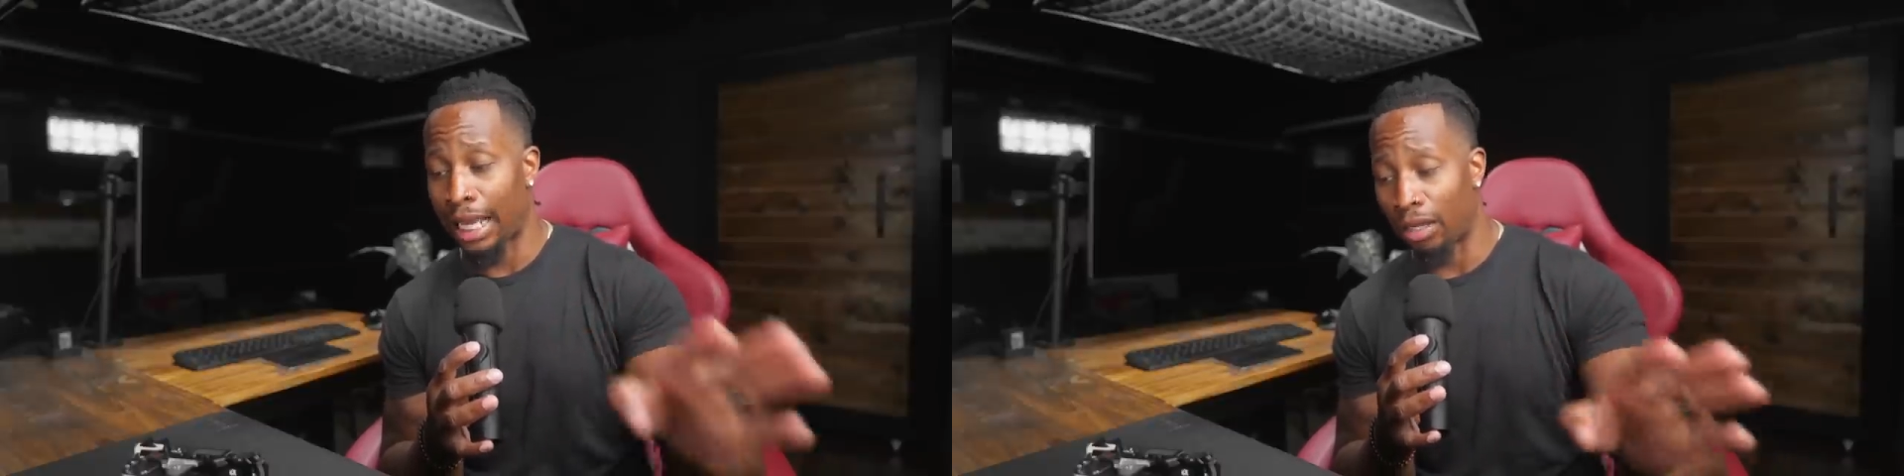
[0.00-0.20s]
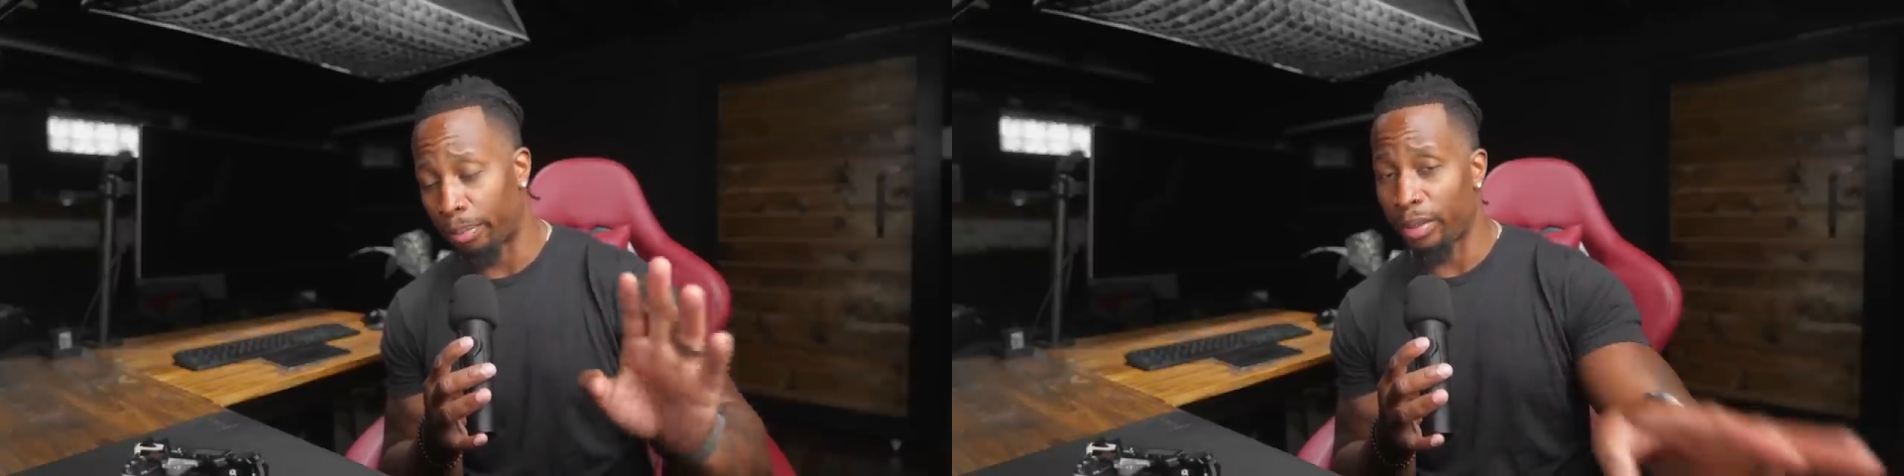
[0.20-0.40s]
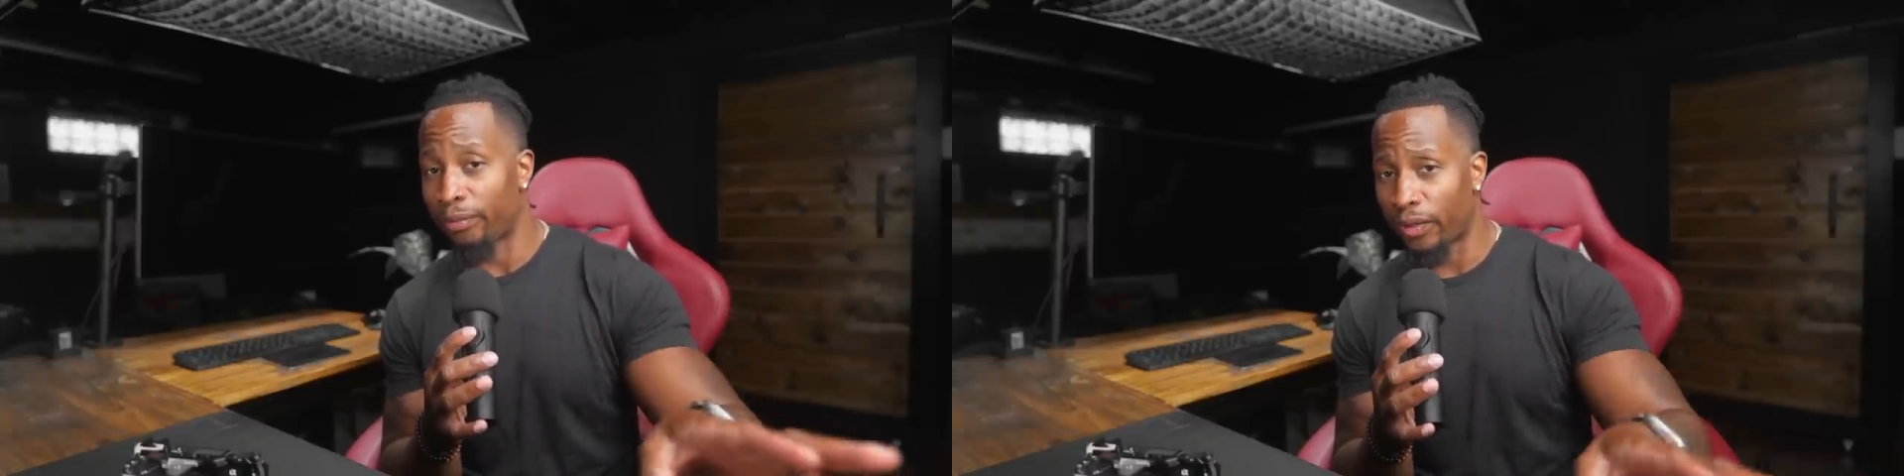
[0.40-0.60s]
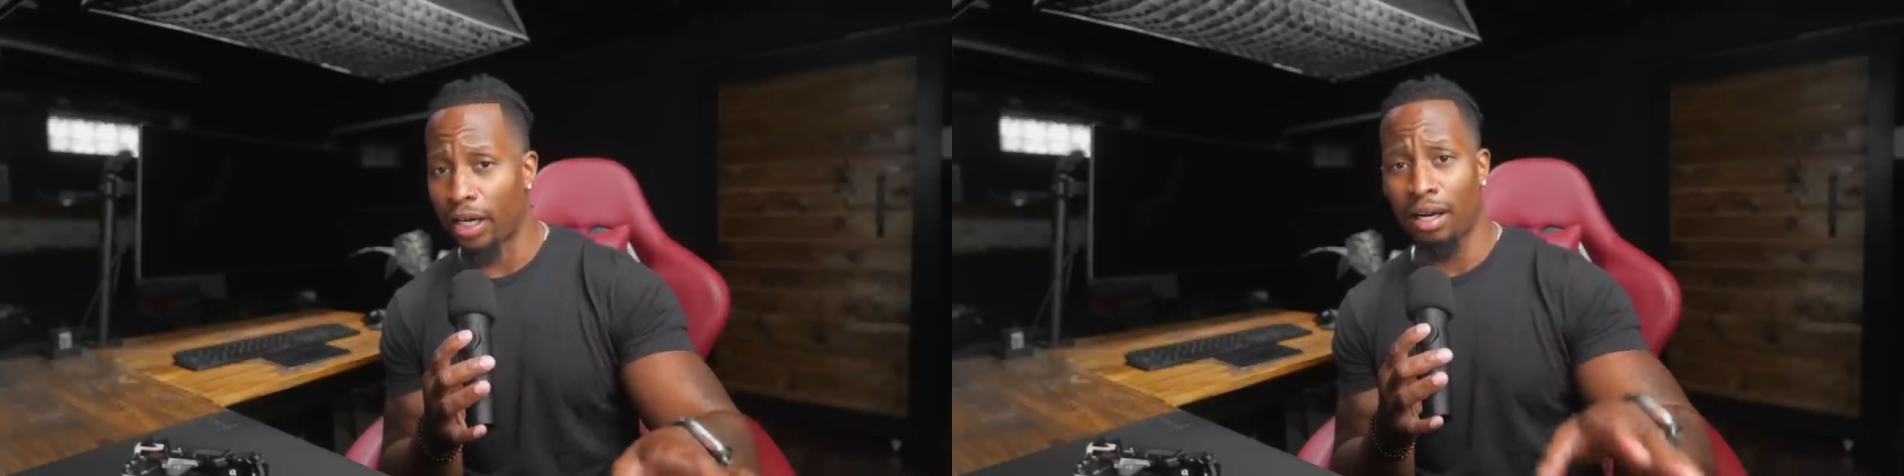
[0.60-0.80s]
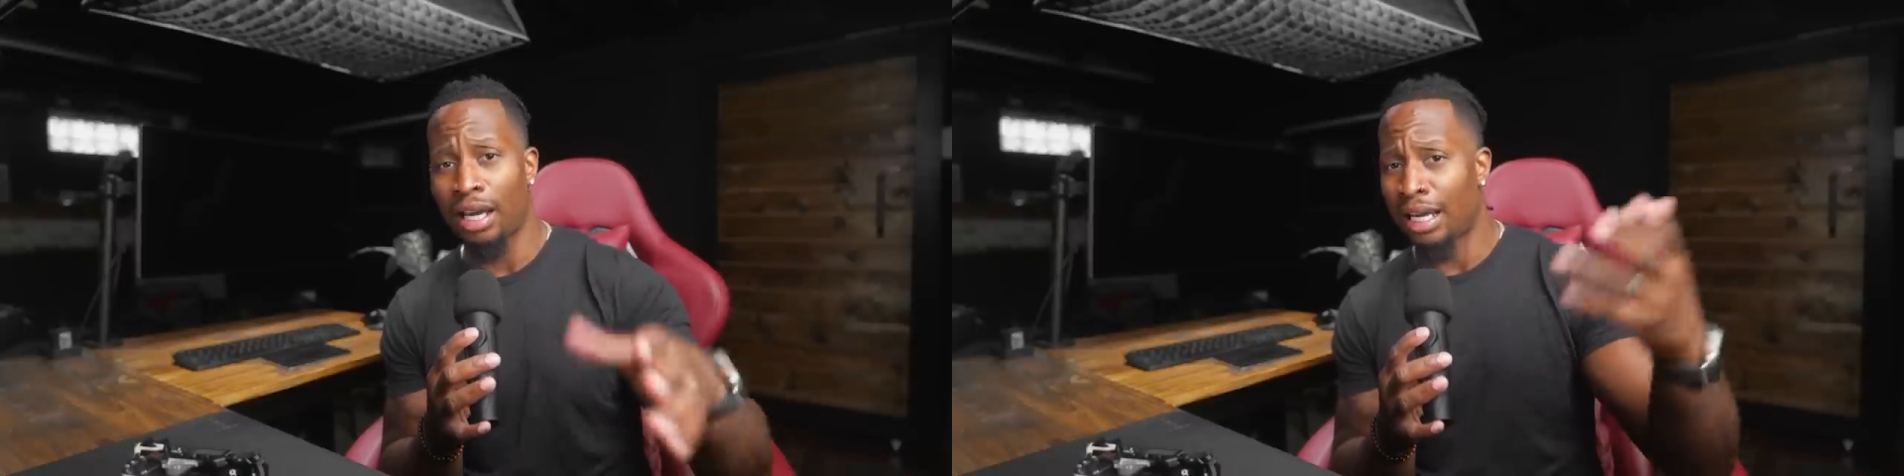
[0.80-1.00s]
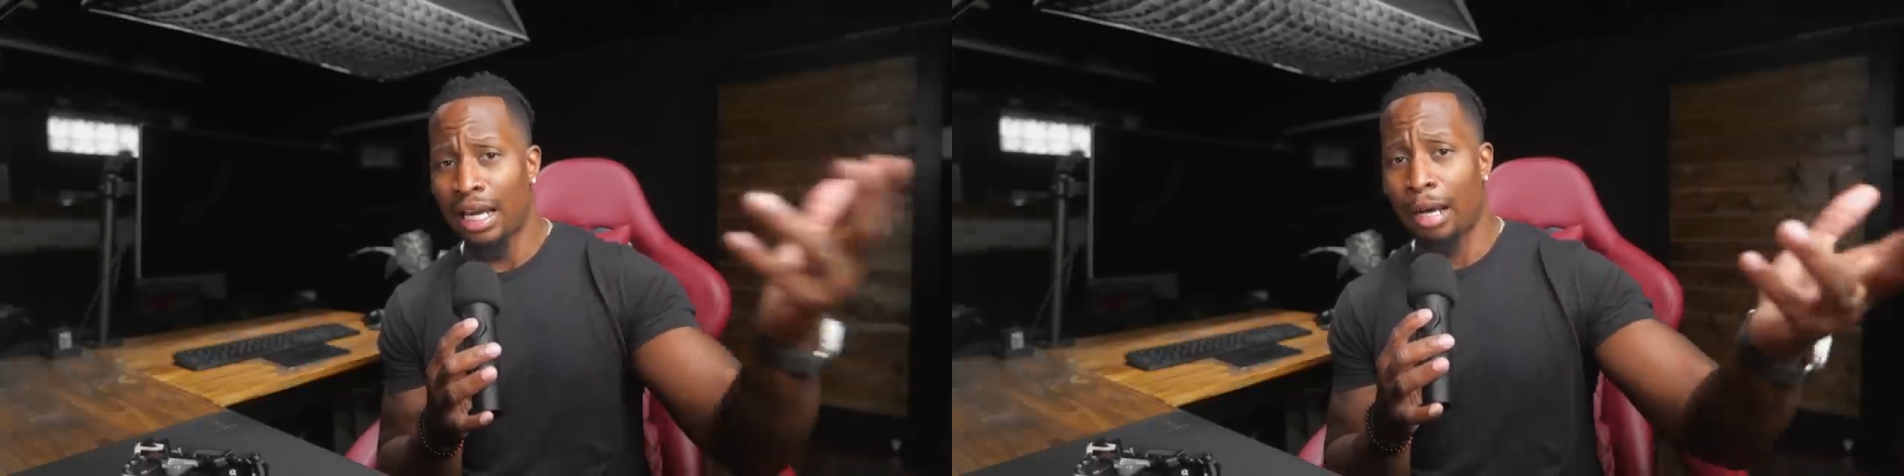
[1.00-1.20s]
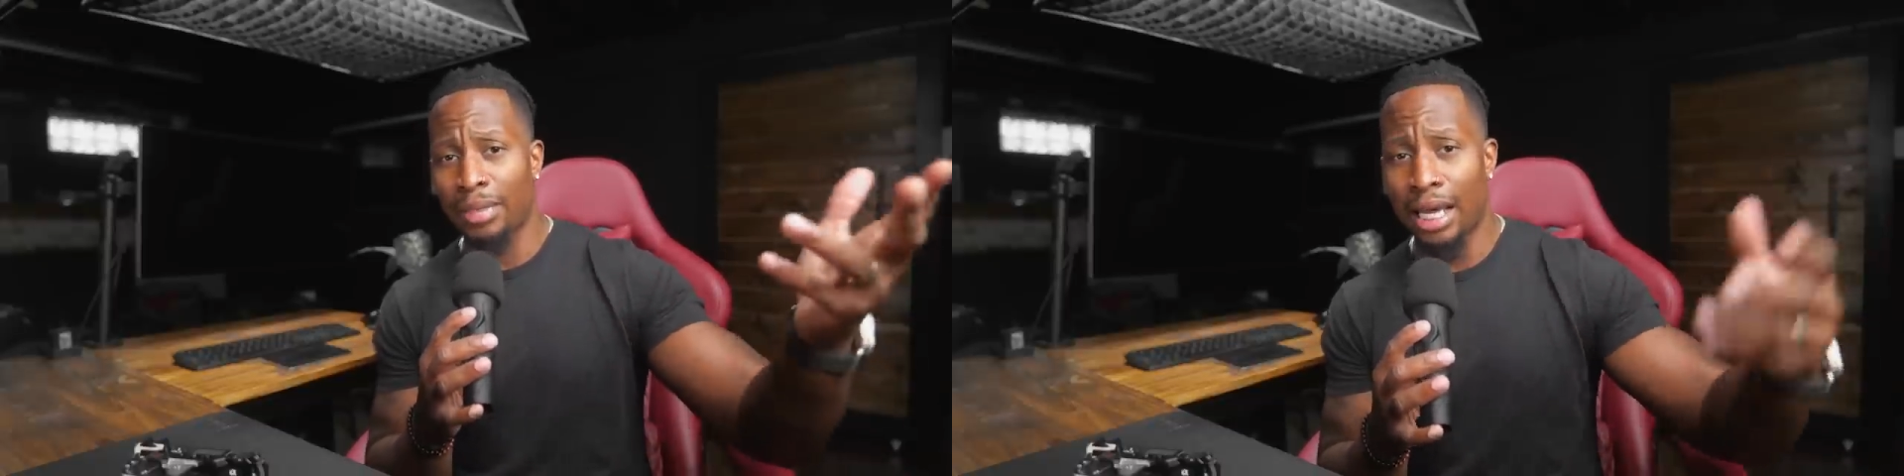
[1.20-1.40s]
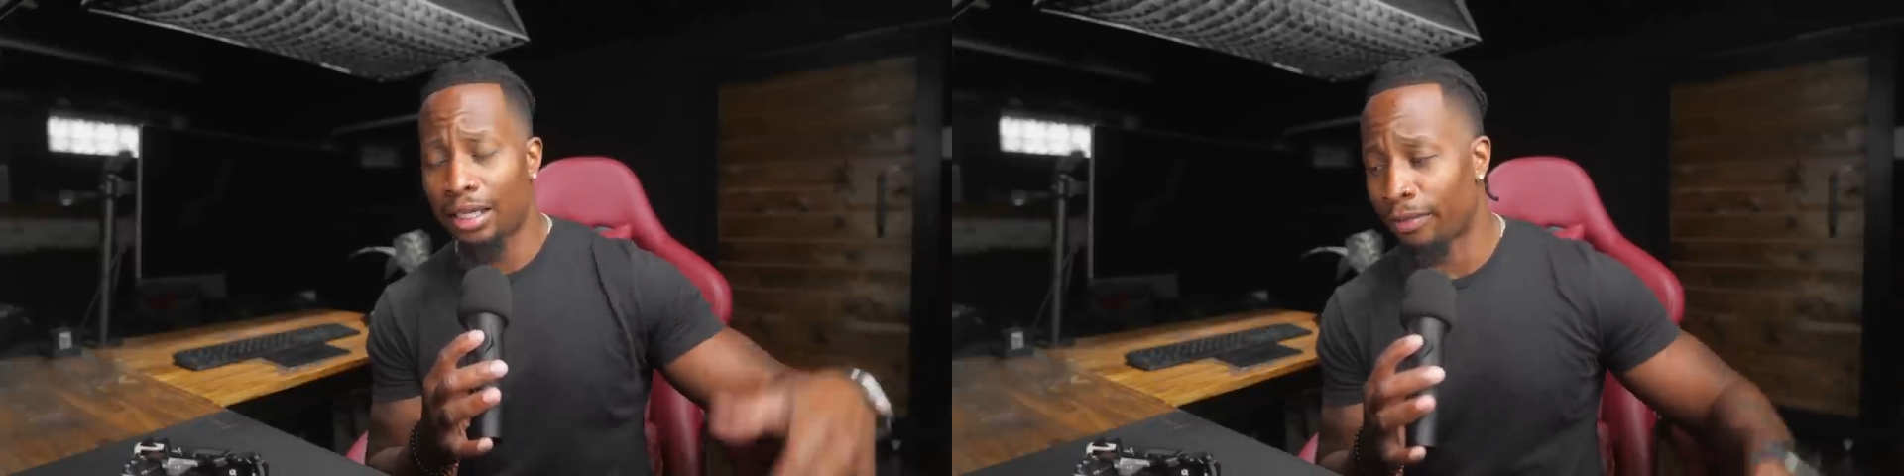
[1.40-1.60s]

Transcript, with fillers: Now, to be fair, I'm not